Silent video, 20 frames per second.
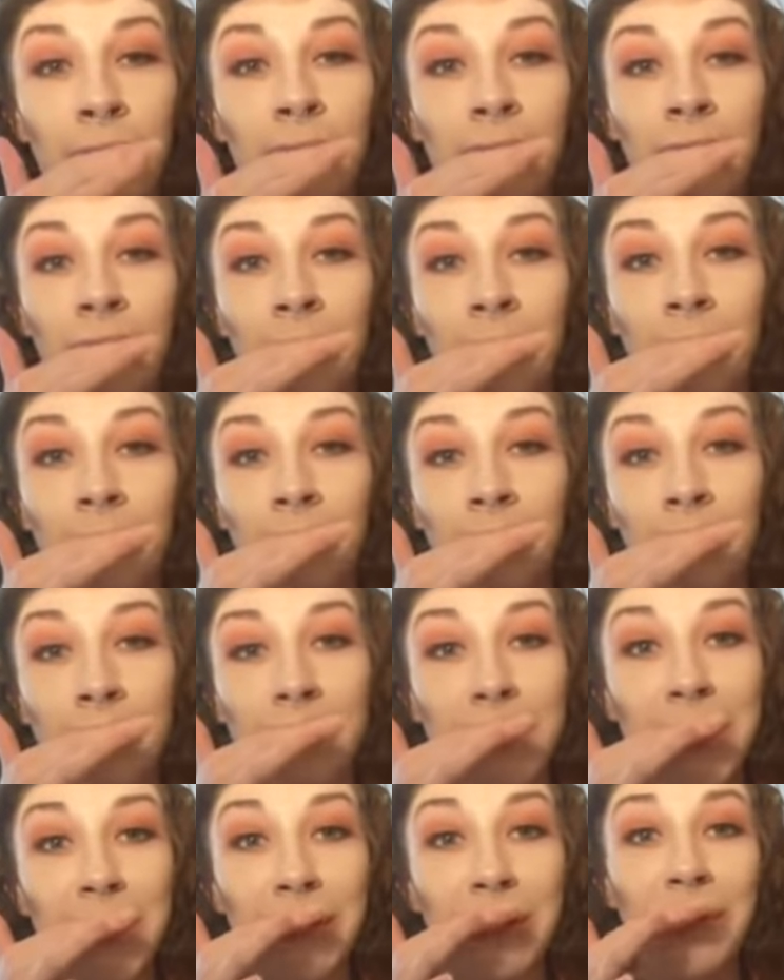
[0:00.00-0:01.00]
boyfriend would want
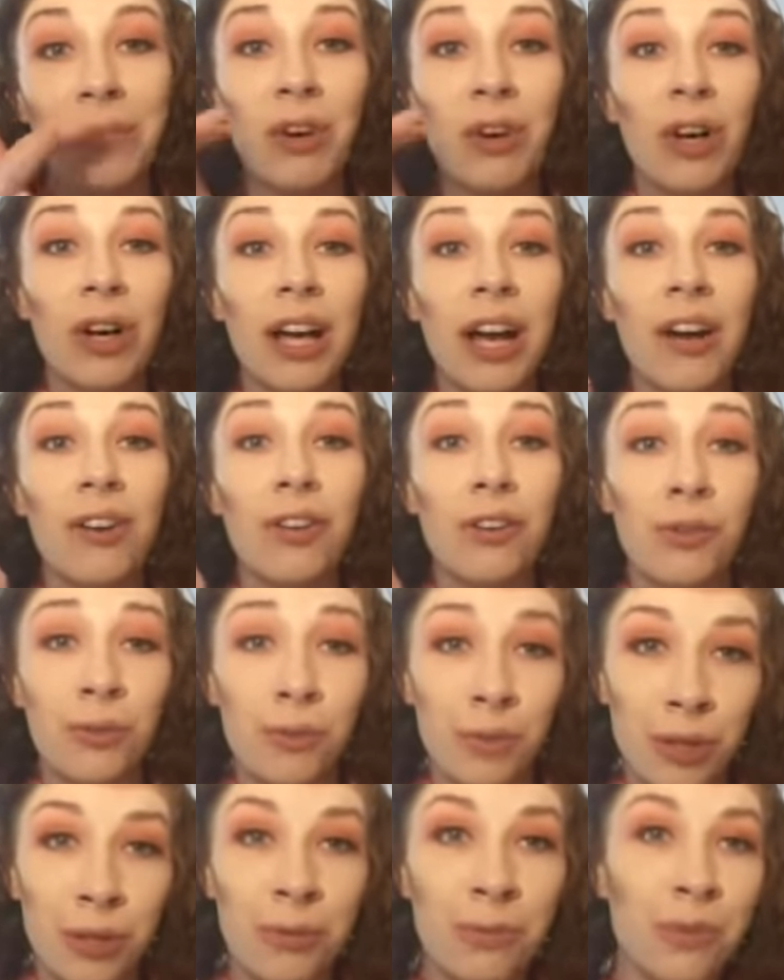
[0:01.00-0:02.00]
to see me walk out of the
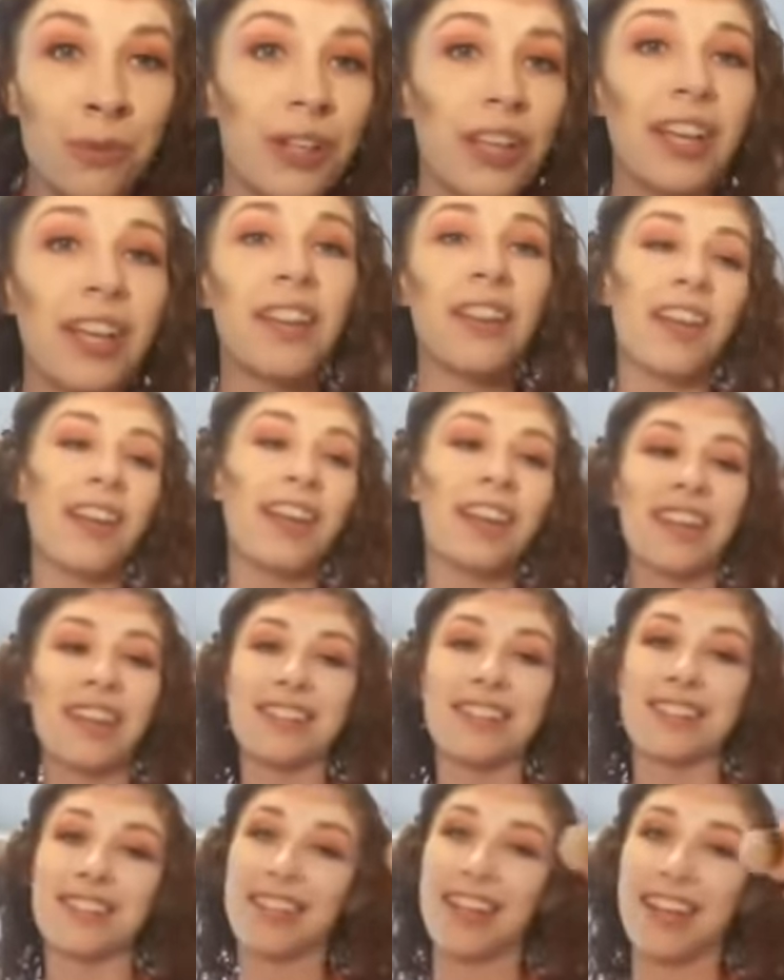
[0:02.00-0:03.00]
room looking like
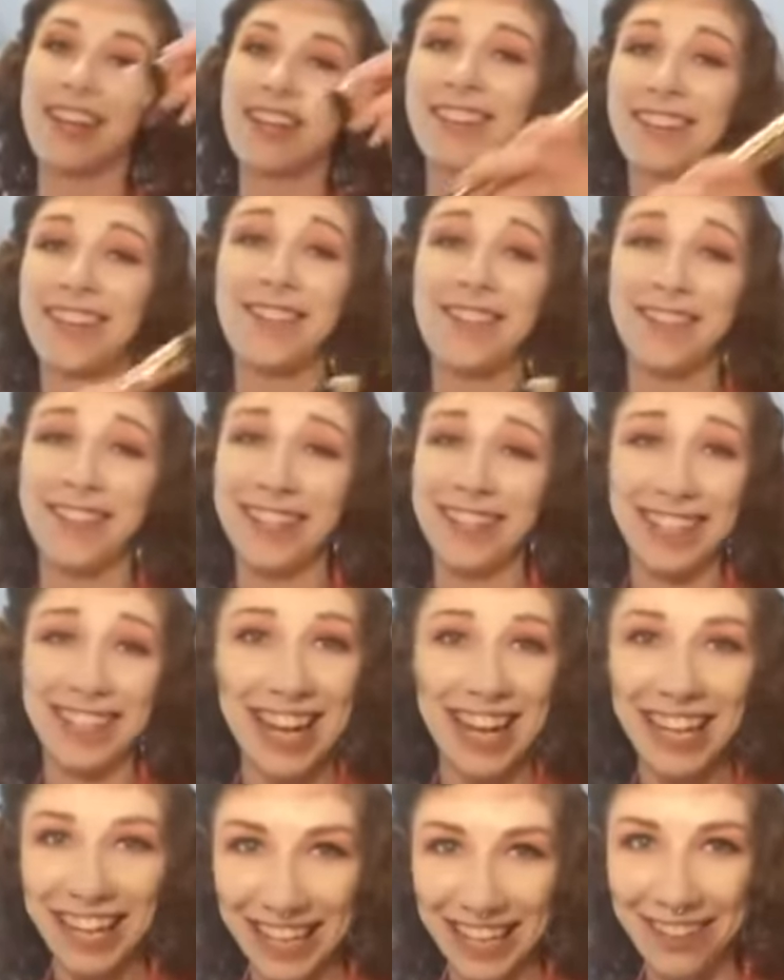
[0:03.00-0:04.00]
this, let alone
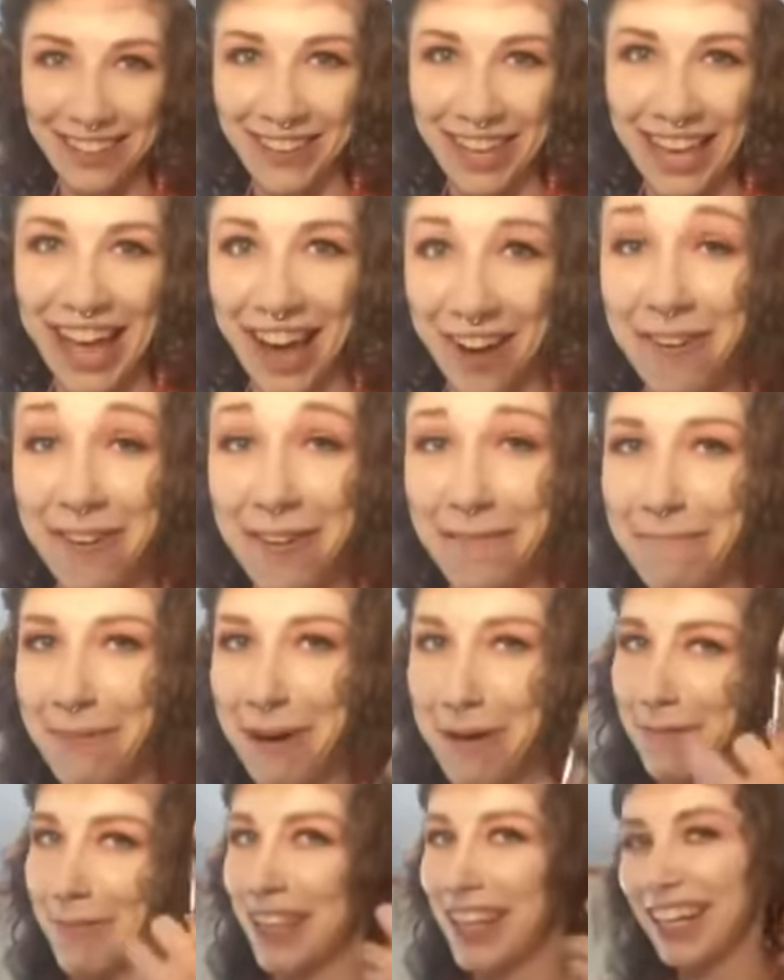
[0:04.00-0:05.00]
taking me out in
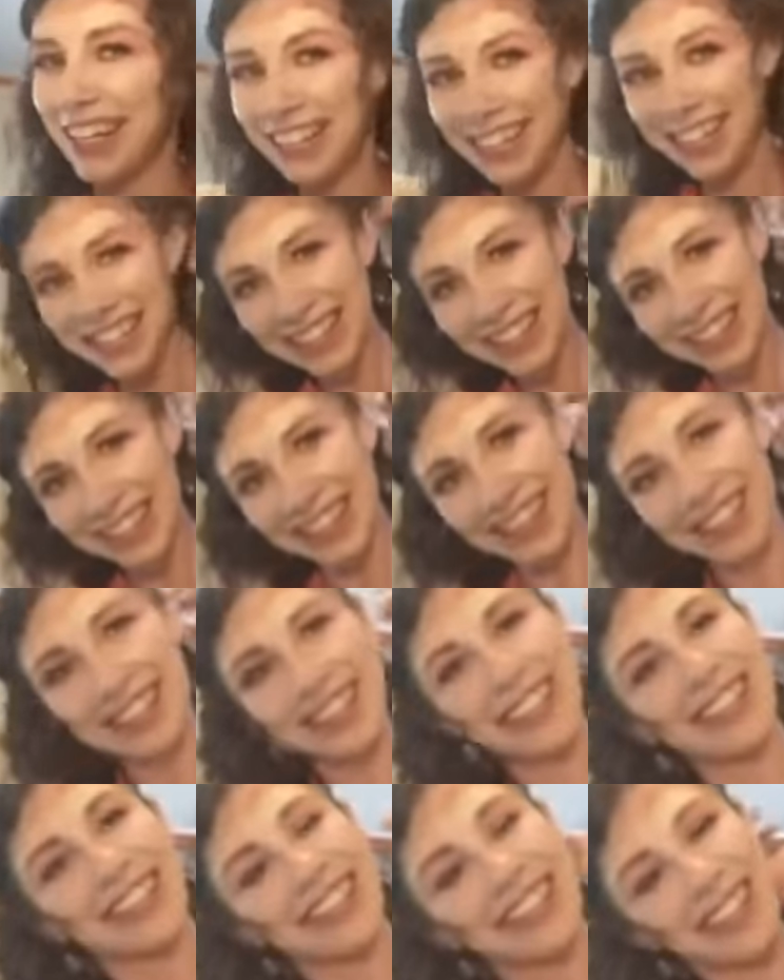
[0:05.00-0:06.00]
public.
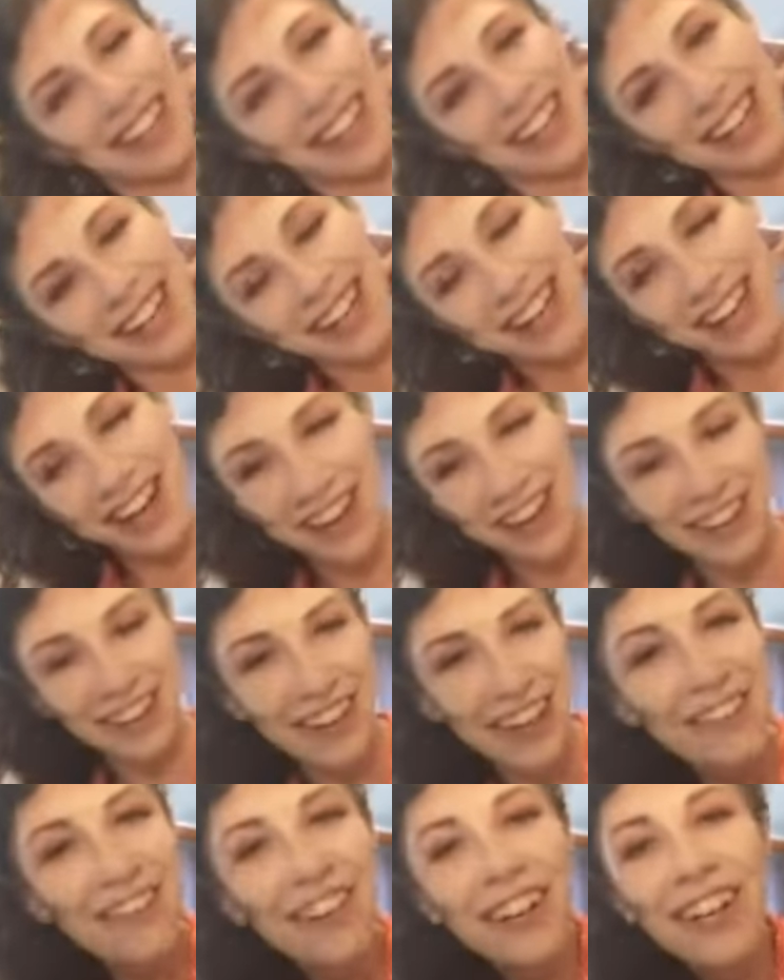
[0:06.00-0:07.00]
All
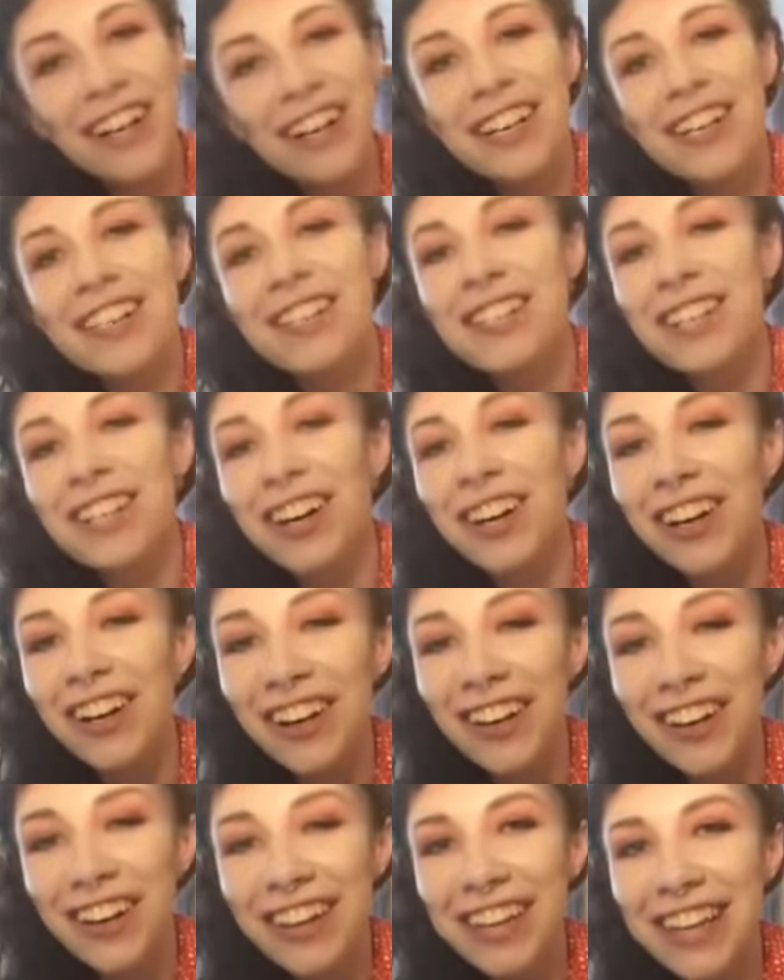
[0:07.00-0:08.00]
right, we're going to
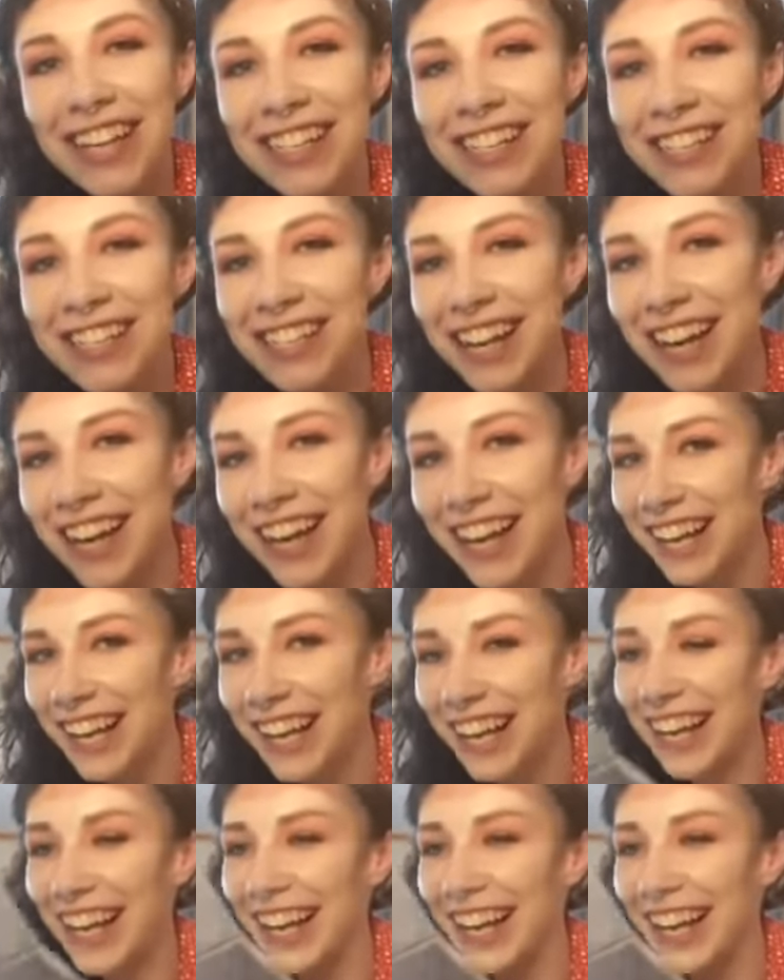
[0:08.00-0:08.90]
start on this side.